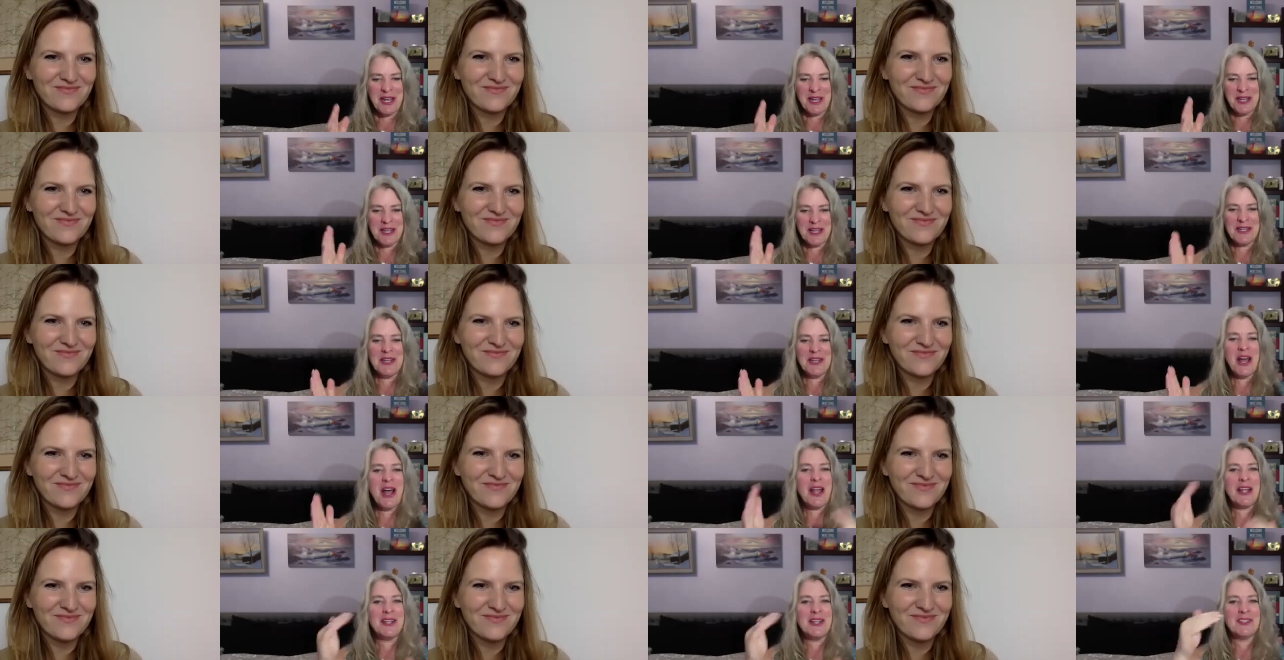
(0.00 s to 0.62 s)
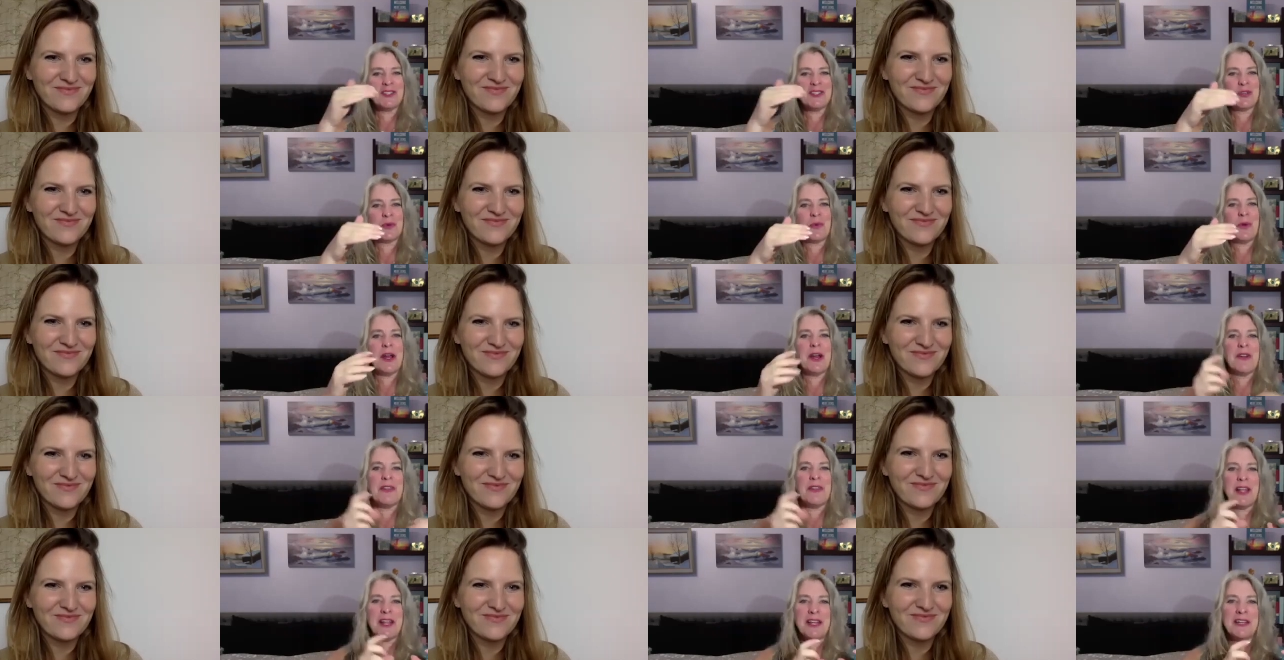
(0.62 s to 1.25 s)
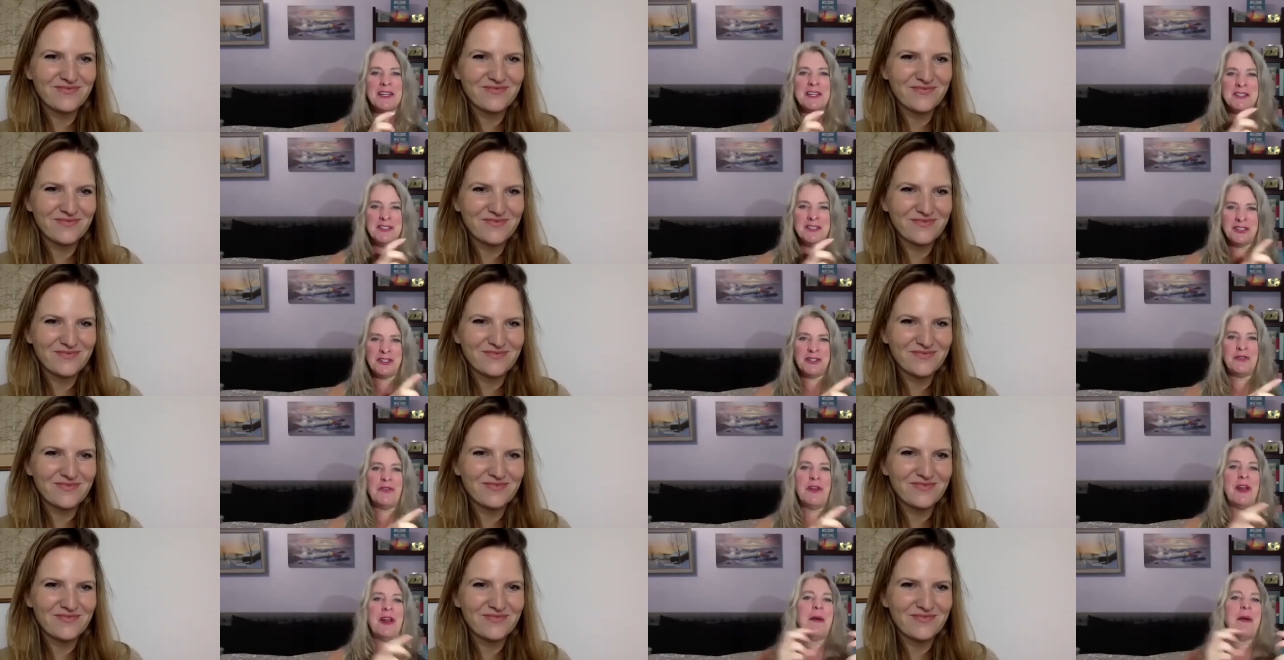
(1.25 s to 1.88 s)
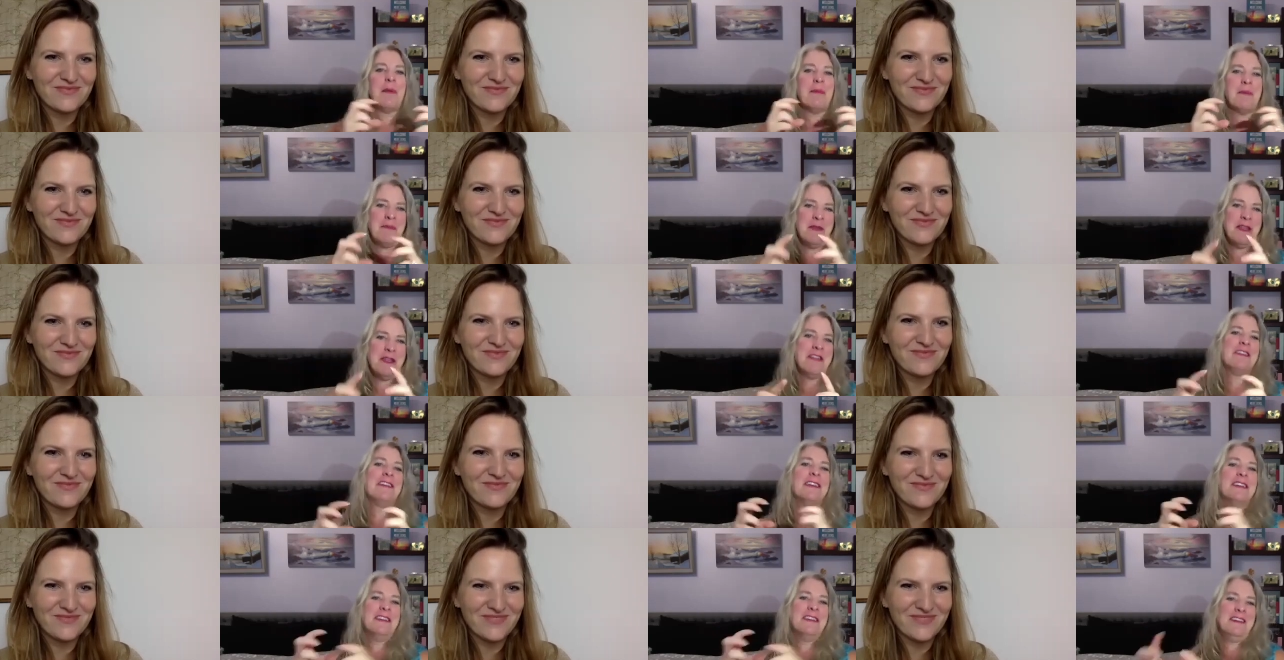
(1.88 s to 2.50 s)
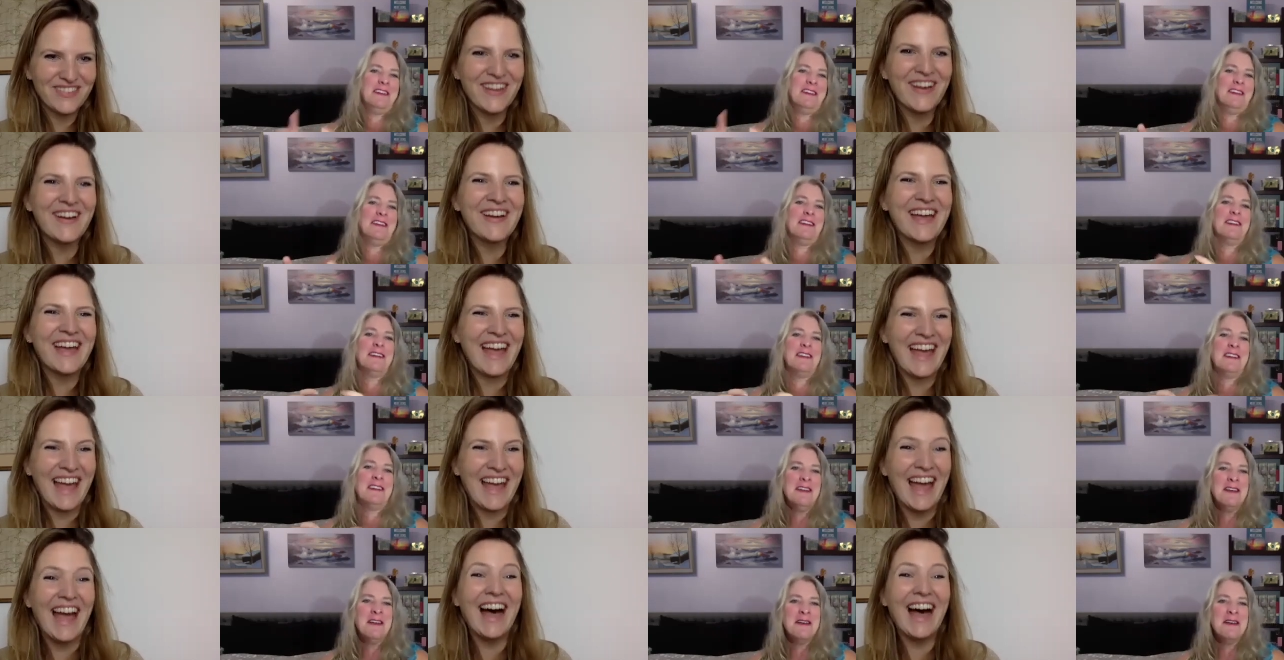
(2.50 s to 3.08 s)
Speaker 1: a nine square, like an Instagram. Okay.